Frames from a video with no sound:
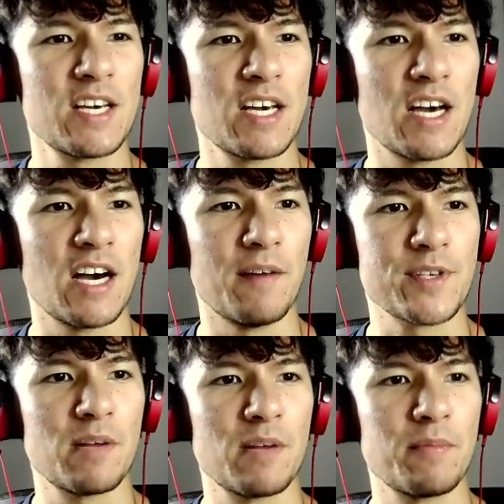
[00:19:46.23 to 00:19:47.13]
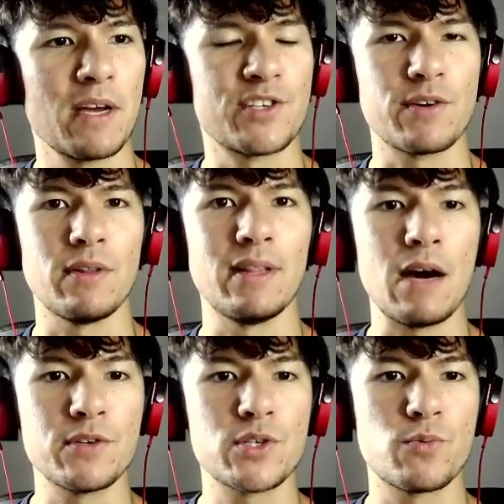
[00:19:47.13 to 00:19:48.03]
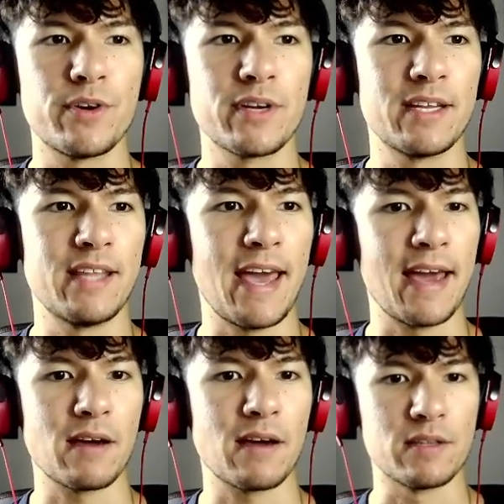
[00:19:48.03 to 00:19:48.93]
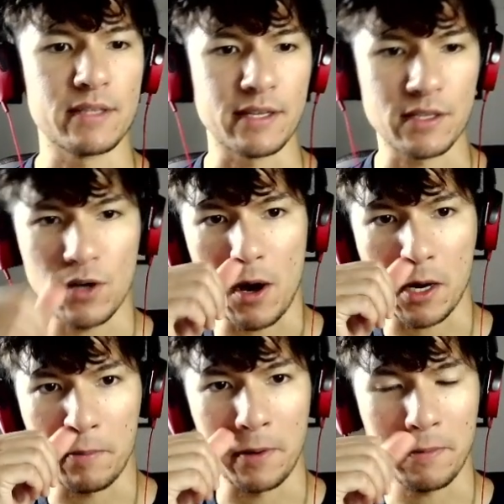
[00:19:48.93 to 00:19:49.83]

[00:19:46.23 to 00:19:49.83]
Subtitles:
There's gonna be a general lounge where you can hang and like talk about